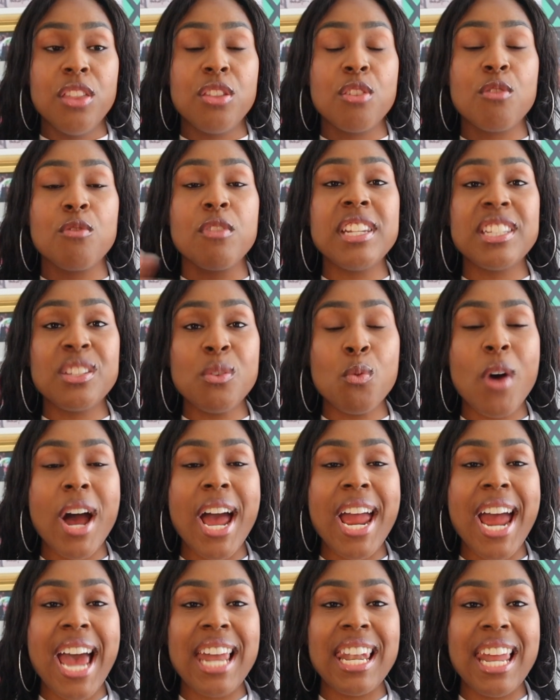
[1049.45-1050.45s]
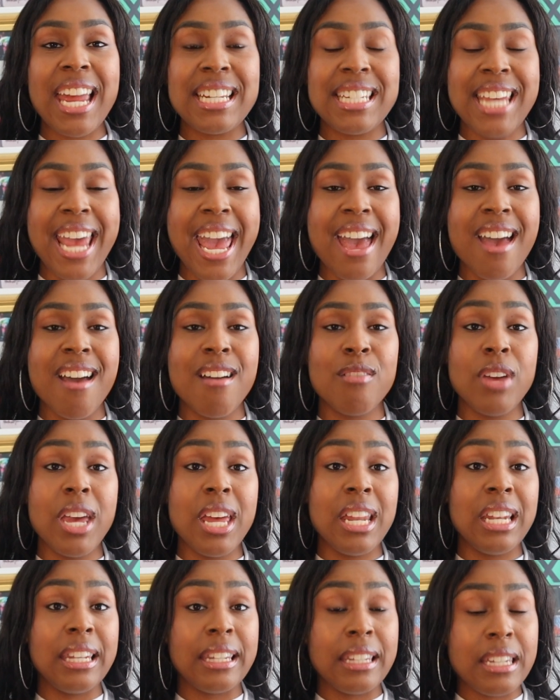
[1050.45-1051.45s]
The reason why I like to have
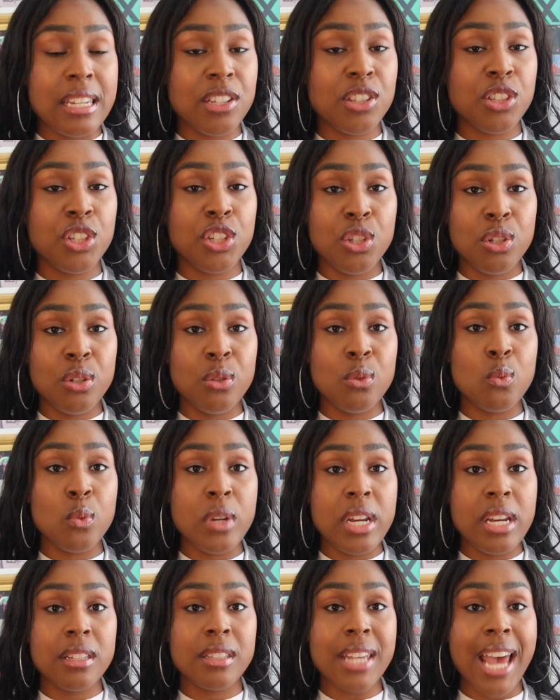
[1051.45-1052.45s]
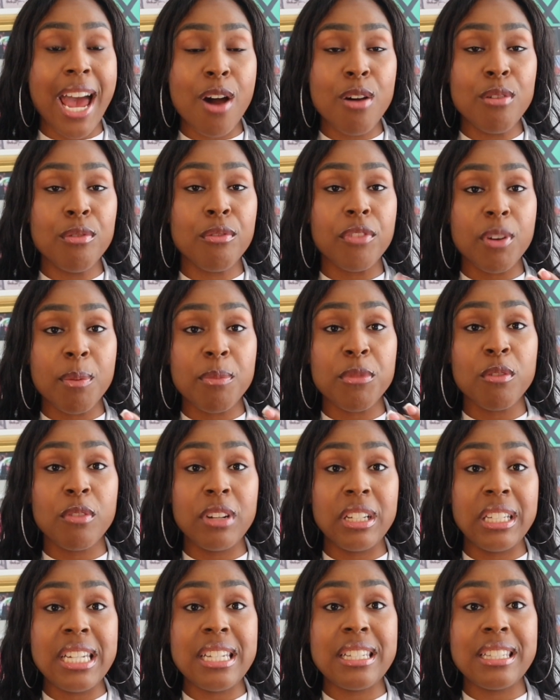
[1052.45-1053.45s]
at least 2 weeks out from the
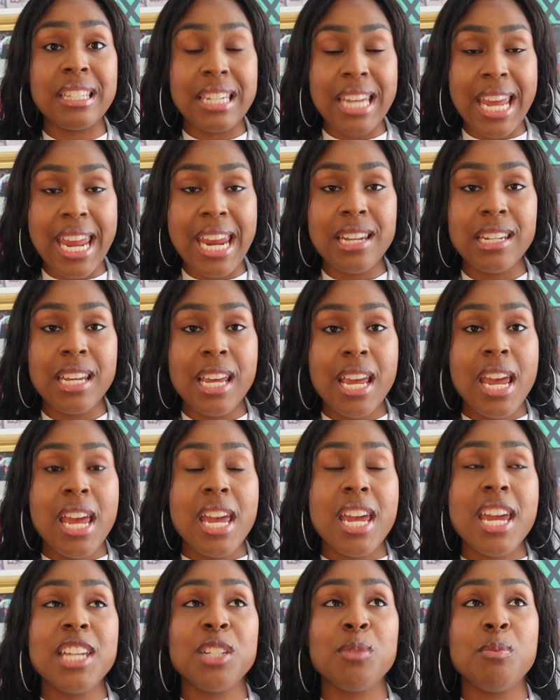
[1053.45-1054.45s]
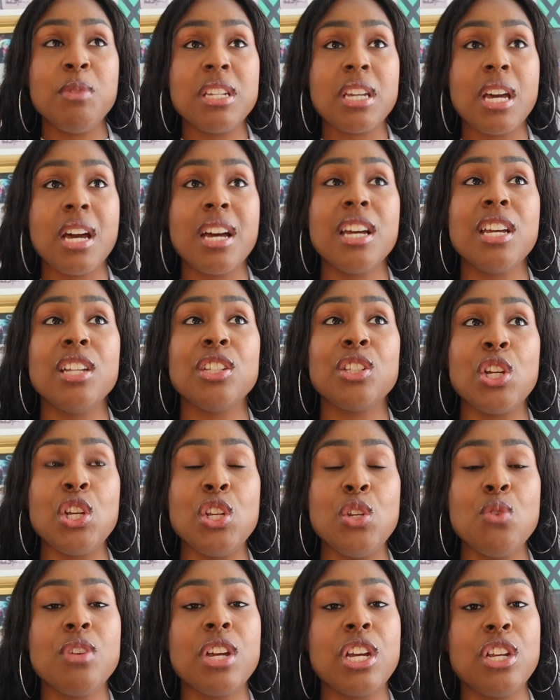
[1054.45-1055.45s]
release date is because
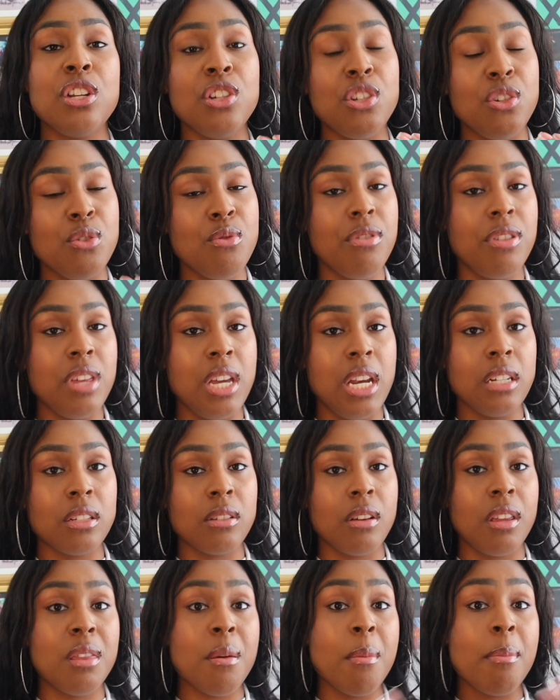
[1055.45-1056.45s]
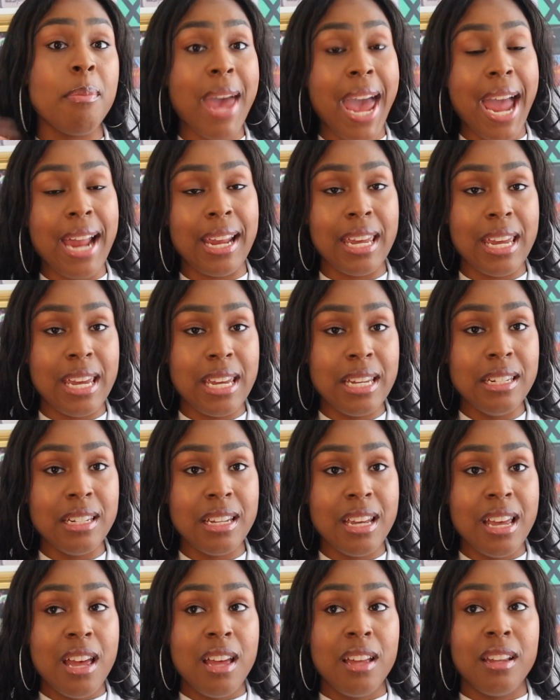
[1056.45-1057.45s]
you can do things on the back end,
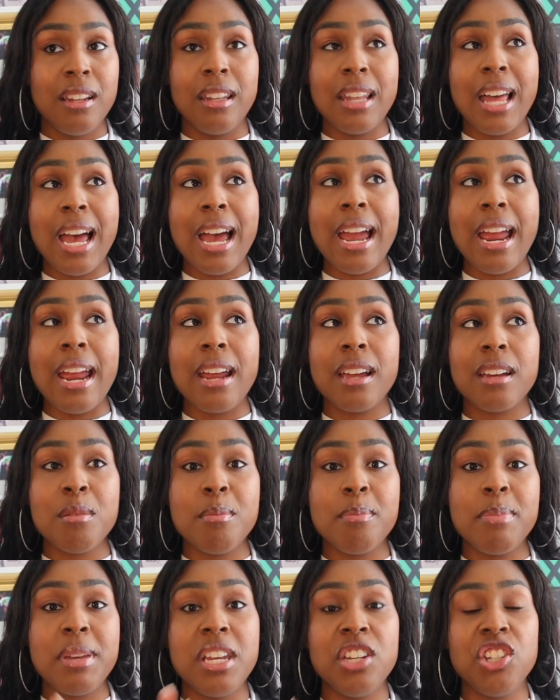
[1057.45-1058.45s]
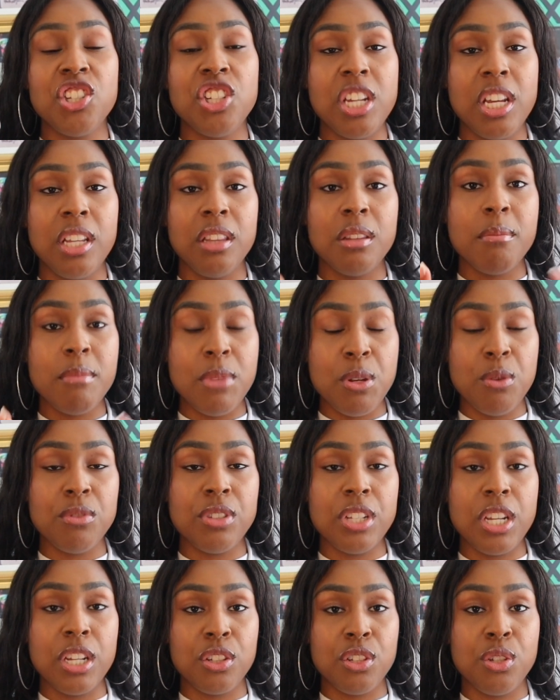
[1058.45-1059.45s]
like pitching the
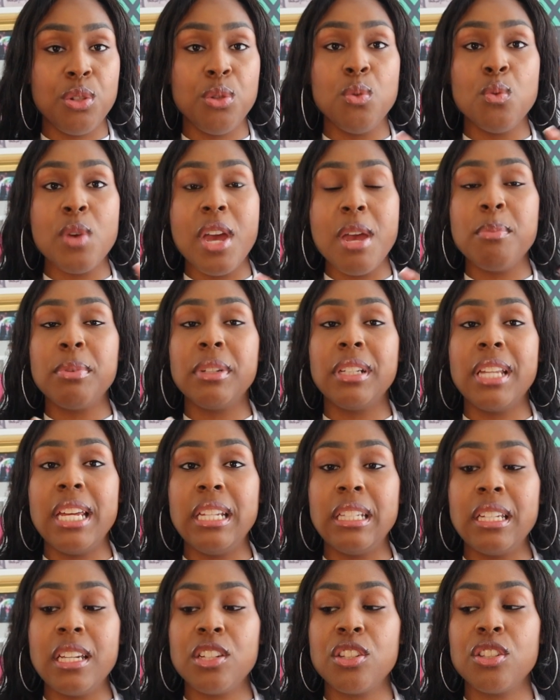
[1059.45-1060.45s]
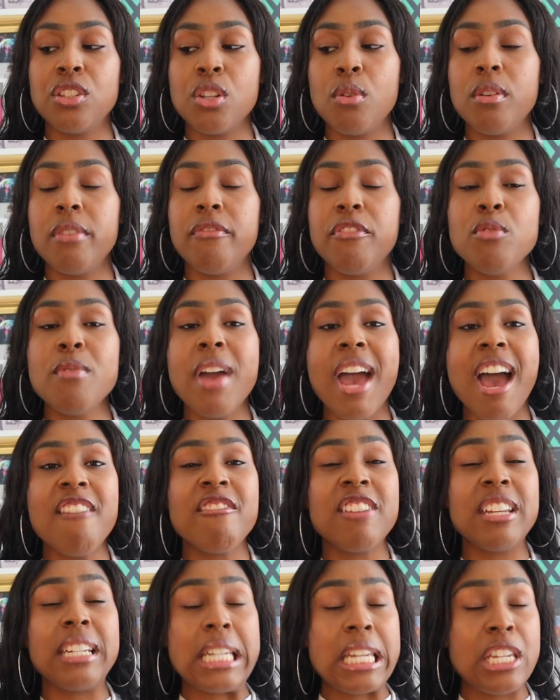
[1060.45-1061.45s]
music to a playlist. So if you
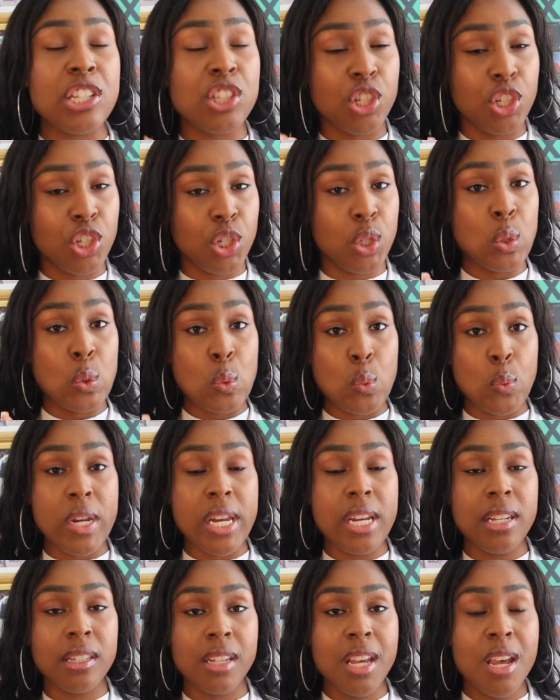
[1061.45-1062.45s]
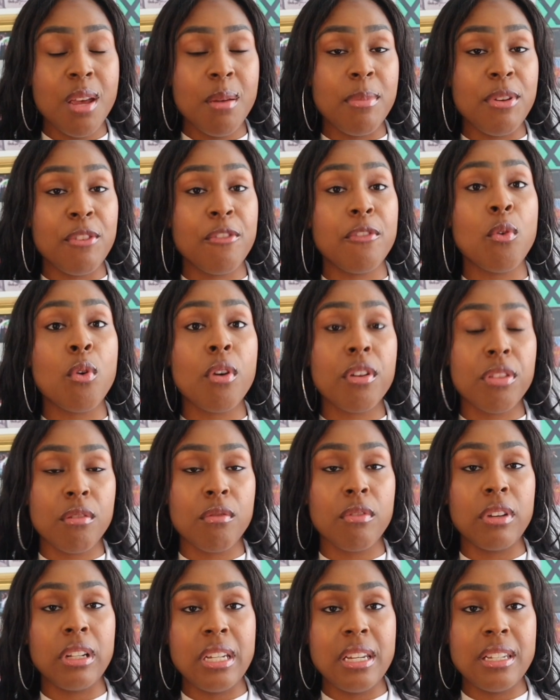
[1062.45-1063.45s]
have at least 2 weeks before
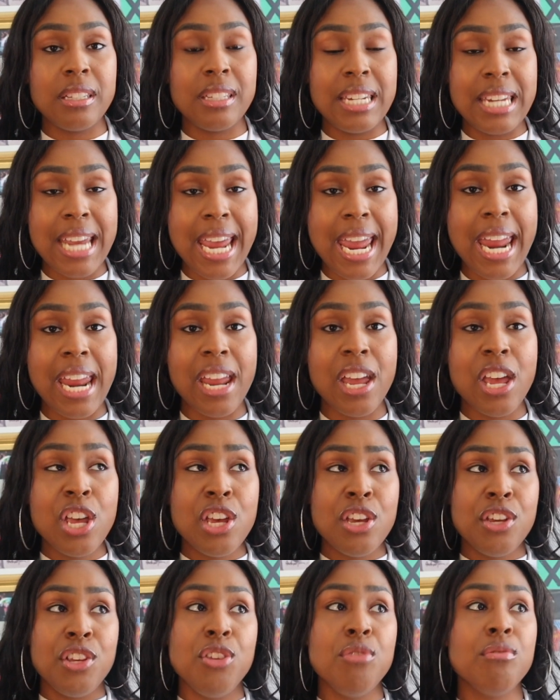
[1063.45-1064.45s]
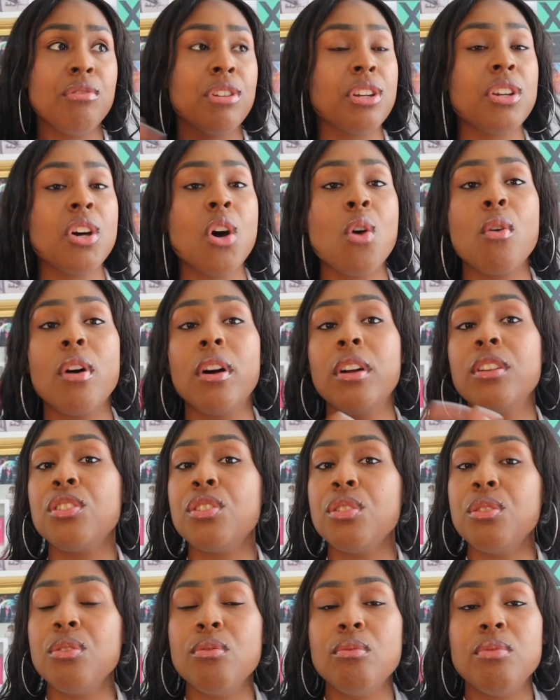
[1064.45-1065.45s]
the release day, you can go on
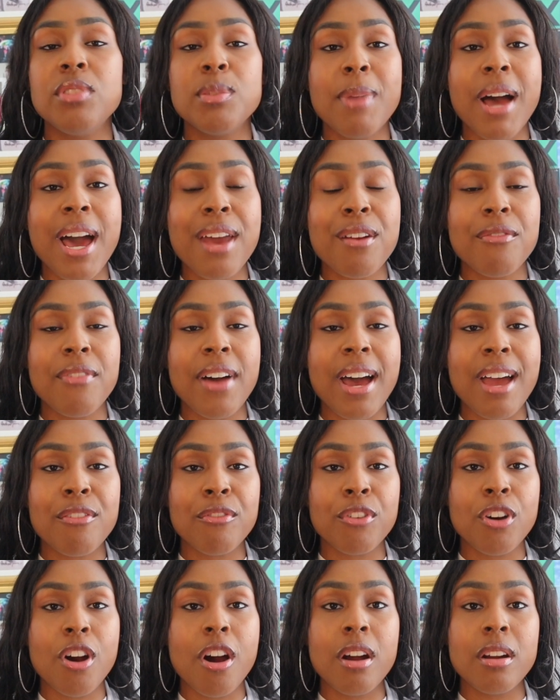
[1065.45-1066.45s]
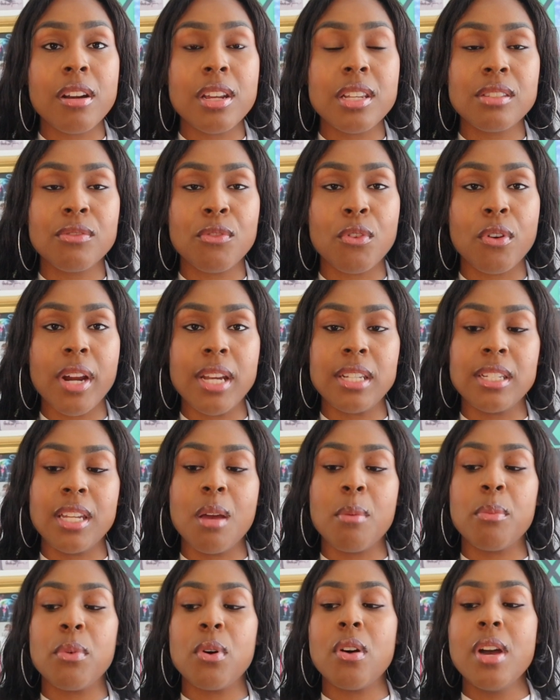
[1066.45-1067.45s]
to Spotify for artists, for
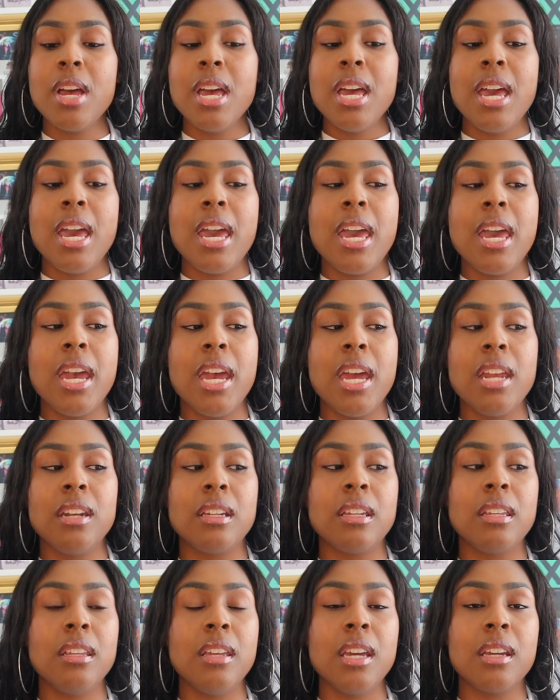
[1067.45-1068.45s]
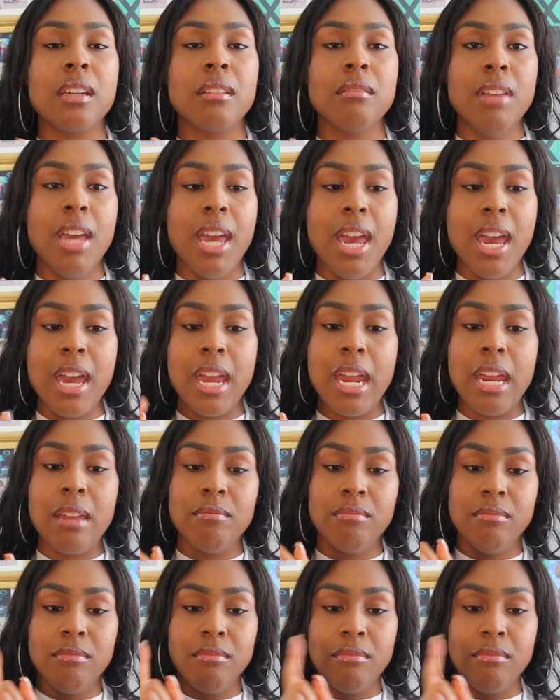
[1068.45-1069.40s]
example, and click, hey,